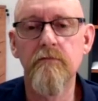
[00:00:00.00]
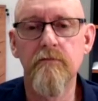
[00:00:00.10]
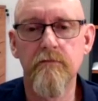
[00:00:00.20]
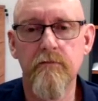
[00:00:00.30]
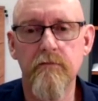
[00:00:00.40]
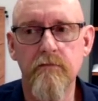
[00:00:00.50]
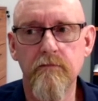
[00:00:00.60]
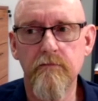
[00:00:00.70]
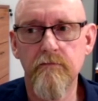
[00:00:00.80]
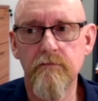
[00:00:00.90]

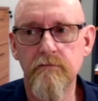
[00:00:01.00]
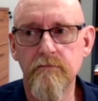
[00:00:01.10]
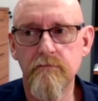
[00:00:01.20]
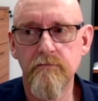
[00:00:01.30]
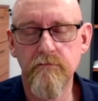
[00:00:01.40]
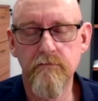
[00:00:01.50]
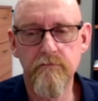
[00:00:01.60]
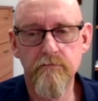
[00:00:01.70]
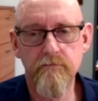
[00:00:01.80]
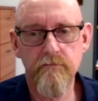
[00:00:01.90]

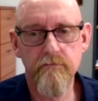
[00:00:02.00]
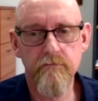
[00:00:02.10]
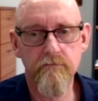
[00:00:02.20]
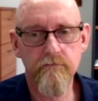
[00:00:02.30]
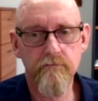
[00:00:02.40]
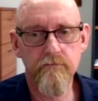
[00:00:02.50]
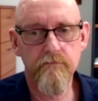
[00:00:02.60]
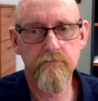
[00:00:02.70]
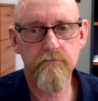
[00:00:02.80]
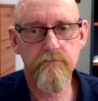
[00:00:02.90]

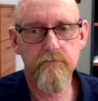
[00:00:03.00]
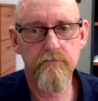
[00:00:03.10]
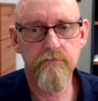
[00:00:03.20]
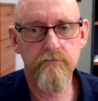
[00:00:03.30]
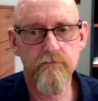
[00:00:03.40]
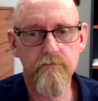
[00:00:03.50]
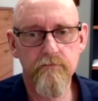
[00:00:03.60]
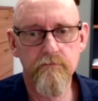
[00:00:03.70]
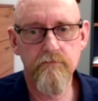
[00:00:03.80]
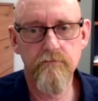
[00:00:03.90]

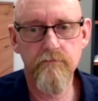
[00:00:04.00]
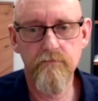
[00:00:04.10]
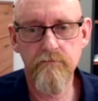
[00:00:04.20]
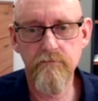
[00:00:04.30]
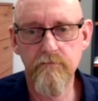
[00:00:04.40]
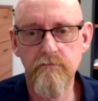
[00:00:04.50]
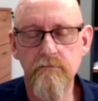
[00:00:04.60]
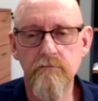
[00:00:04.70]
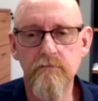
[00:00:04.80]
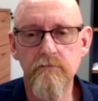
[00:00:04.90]

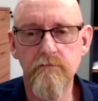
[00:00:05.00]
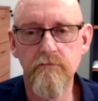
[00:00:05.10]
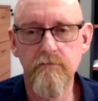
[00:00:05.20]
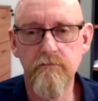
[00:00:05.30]
No words are spoken by the person on screen.